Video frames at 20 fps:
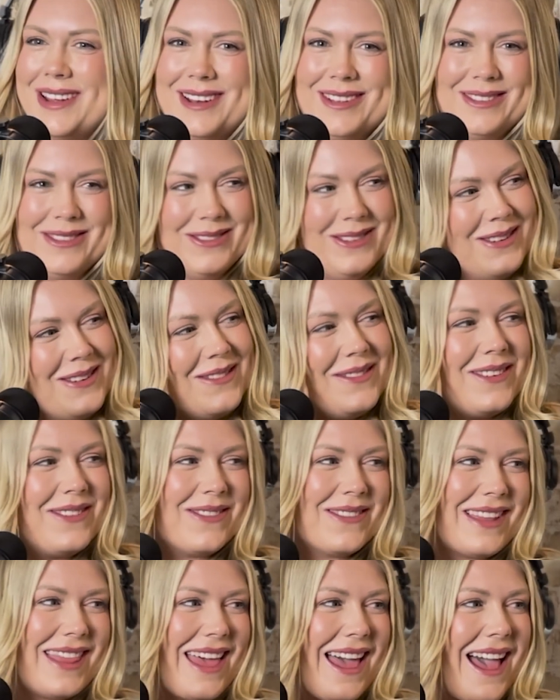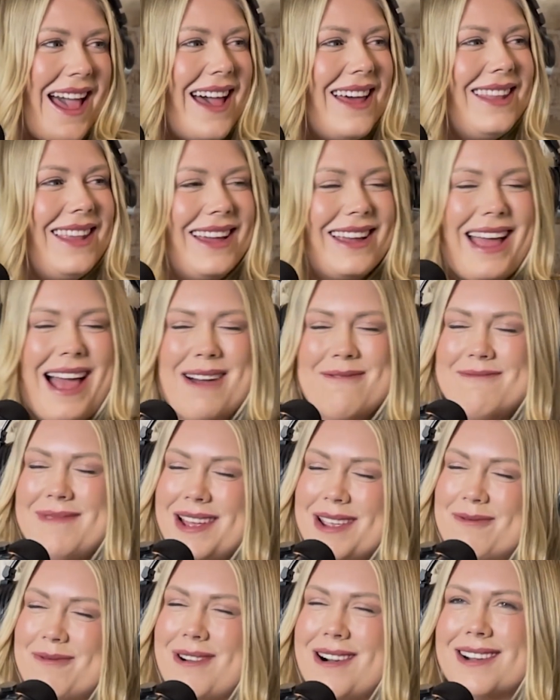to Louisville for that. Like, I'm
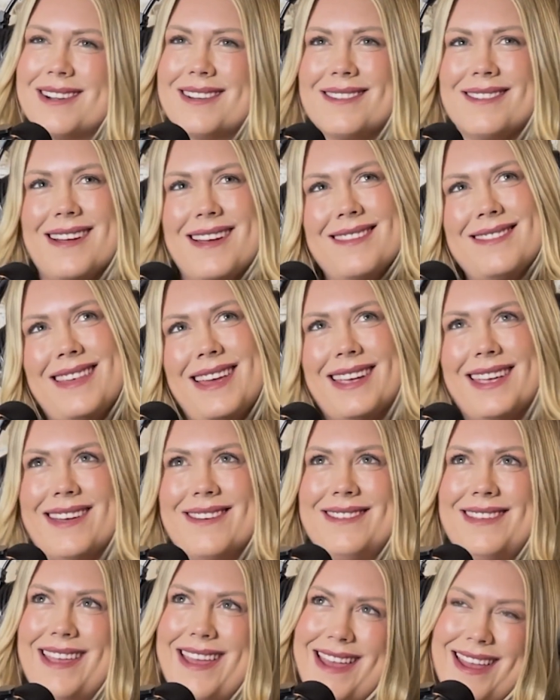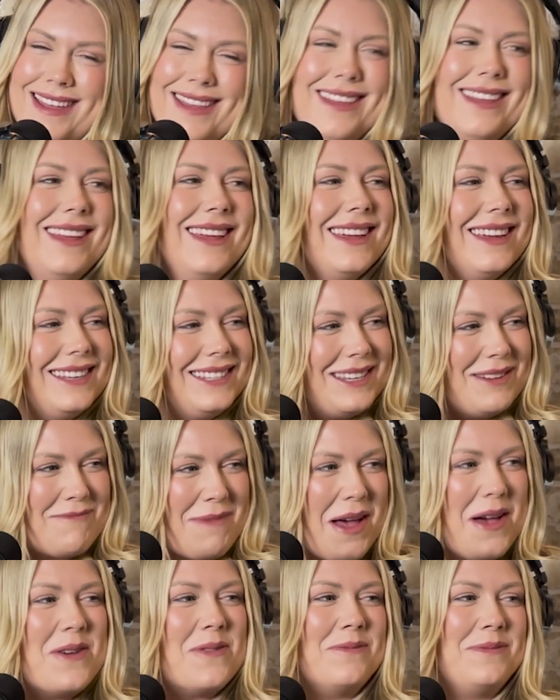like walking around like, oh yeah, it's in my
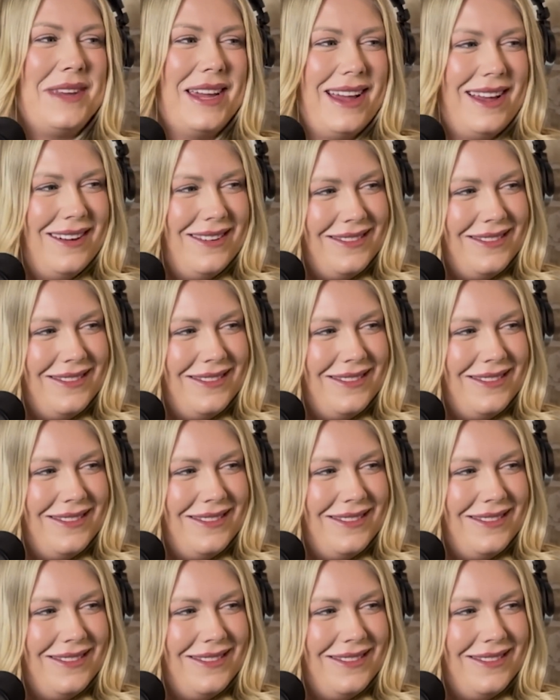hometown.